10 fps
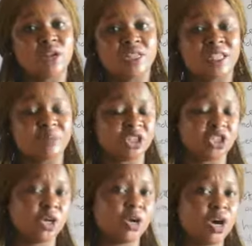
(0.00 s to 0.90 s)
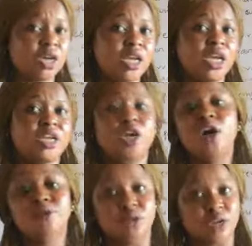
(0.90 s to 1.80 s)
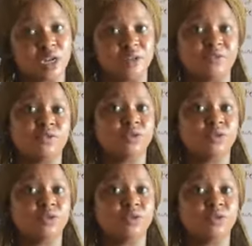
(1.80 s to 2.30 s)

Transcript: There's a machine called the autoclave.